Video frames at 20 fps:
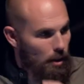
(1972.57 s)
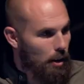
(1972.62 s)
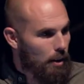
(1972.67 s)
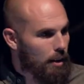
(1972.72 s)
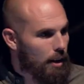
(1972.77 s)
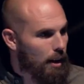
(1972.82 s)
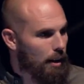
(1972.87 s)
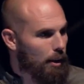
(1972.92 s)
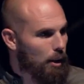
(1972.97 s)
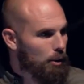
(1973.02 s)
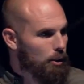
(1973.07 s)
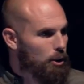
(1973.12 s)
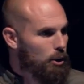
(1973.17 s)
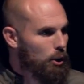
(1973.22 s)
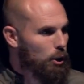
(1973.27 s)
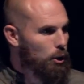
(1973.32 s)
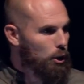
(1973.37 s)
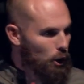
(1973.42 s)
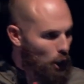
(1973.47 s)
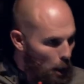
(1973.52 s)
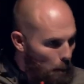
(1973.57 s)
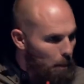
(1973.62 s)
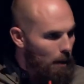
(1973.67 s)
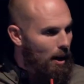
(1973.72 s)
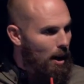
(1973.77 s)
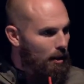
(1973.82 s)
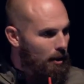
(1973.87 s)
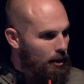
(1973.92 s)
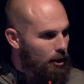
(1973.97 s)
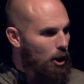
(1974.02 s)
know, you get a little, you slurping
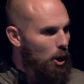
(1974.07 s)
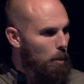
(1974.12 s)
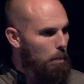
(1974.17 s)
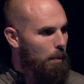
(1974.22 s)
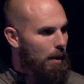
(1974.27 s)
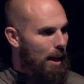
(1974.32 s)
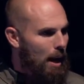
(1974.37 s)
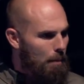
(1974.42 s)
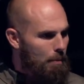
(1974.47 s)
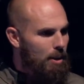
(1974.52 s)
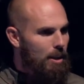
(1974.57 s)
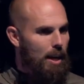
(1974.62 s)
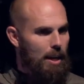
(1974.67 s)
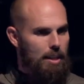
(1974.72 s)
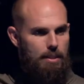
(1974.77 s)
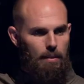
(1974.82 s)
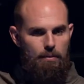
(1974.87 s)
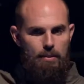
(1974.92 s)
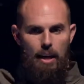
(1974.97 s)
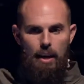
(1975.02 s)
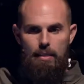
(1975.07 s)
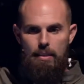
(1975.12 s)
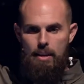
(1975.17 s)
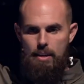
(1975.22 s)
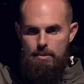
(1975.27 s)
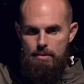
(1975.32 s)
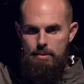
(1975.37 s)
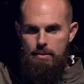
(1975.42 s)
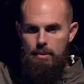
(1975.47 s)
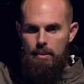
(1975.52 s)
on the Slurpee. How many of you guys have done
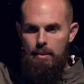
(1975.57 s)
this?